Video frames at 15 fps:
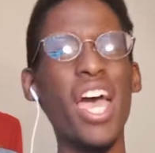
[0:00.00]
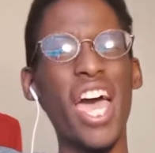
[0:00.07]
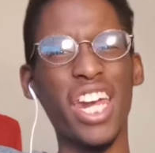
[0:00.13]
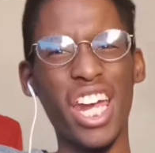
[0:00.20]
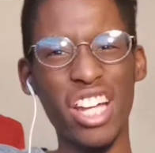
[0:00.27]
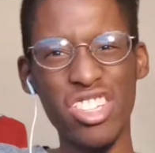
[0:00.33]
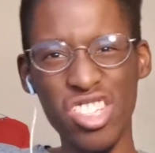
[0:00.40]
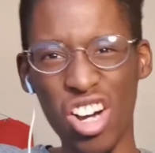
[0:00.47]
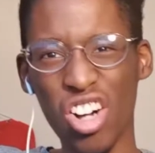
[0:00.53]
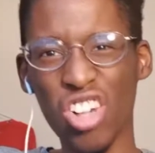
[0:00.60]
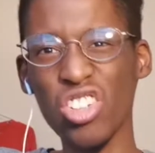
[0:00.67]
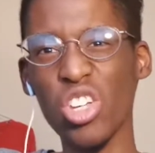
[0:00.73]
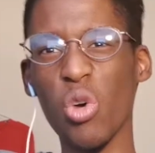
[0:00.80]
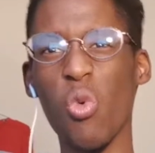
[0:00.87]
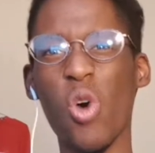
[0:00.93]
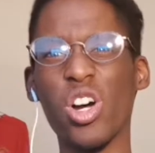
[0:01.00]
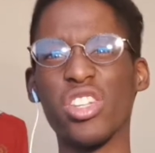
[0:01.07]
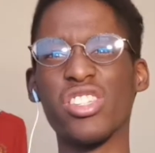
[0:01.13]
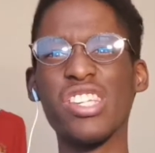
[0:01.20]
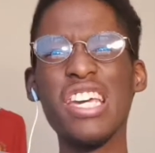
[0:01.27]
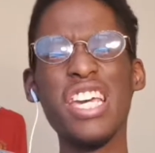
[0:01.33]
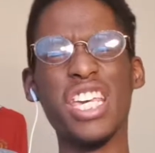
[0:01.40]
and I tell you
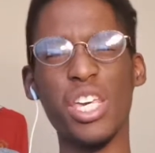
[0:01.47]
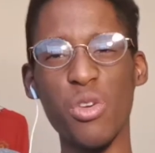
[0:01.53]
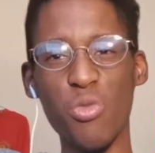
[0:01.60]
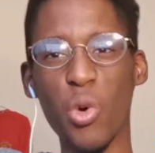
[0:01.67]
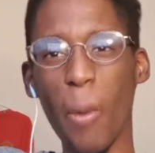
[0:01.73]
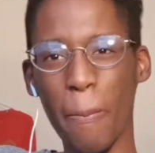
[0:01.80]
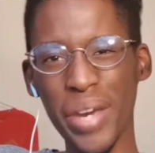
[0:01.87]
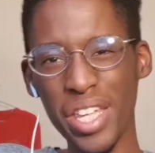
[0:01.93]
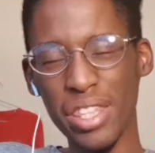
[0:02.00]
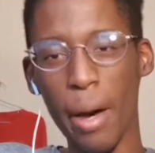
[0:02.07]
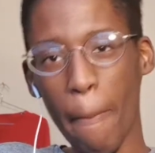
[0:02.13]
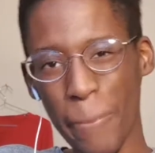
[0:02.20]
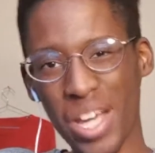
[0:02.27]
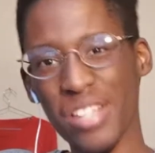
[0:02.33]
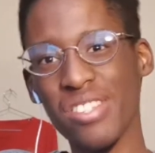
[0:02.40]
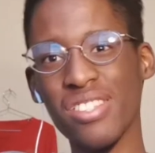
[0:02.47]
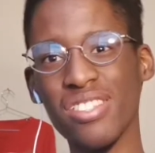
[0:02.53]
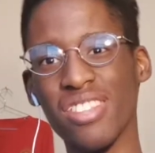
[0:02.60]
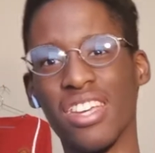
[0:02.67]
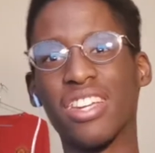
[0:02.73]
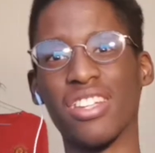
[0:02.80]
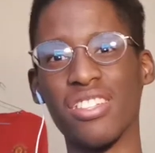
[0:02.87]
what, he will be the
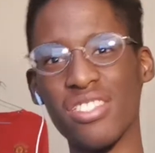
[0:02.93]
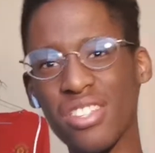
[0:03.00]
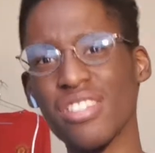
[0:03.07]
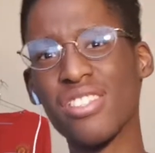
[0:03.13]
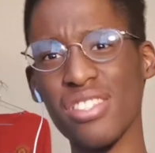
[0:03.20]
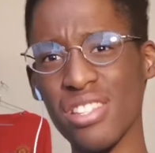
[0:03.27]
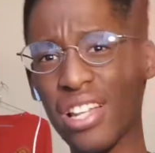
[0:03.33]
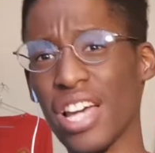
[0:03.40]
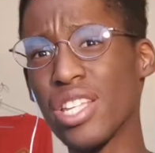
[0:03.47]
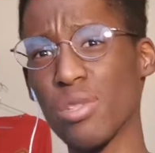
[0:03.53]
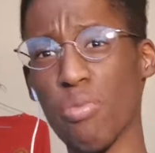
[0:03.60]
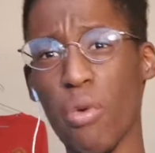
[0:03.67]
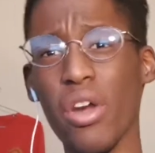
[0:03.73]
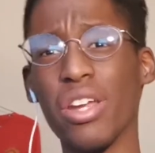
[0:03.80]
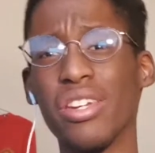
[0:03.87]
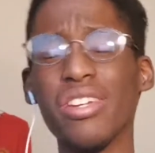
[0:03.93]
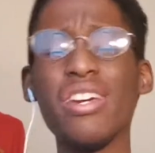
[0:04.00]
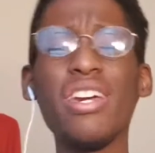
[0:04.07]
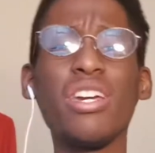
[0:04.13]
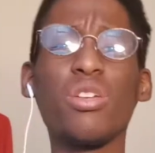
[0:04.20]
best thing since sliced bread.